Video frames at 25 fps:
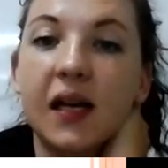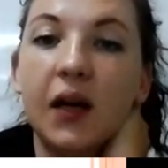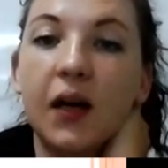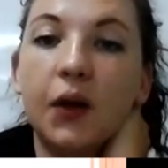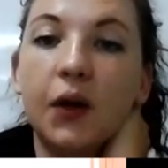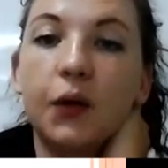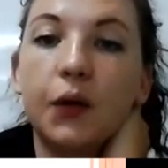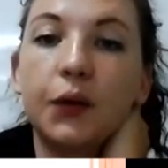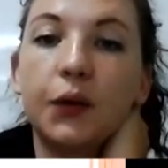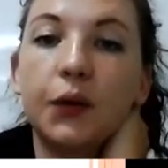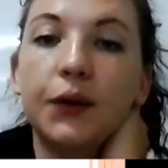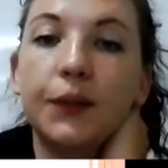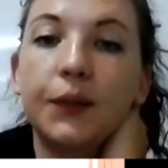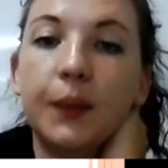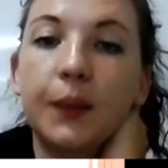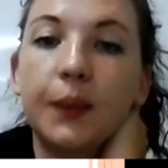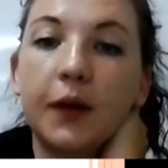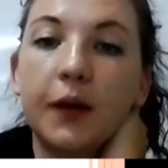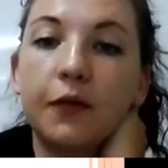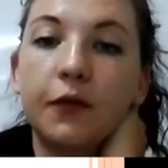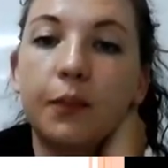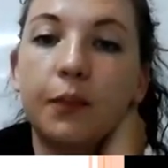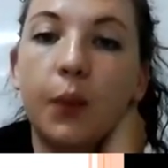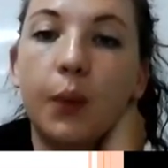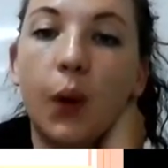a group
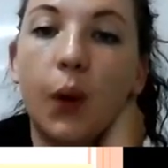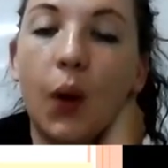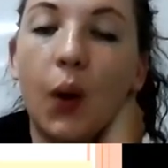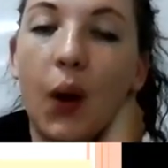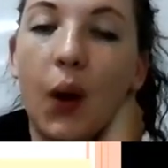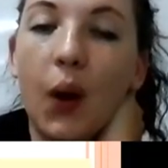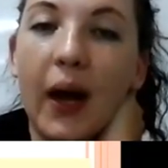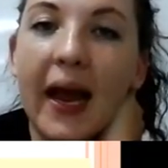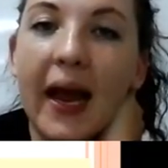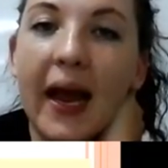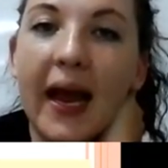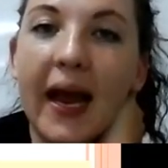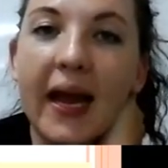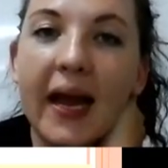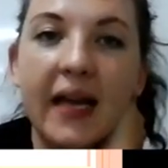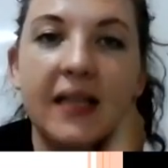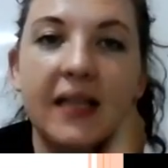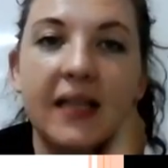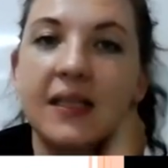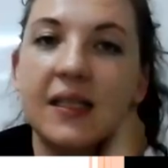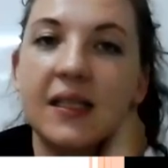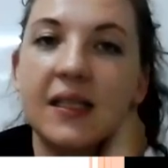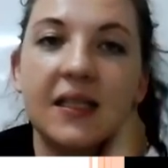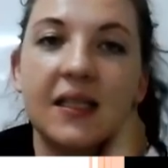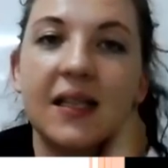of
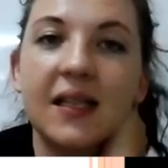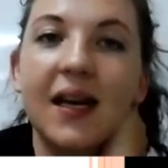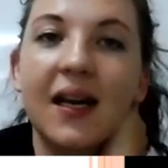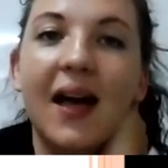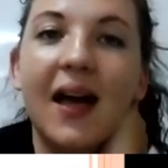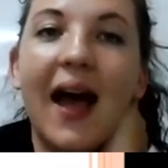boys.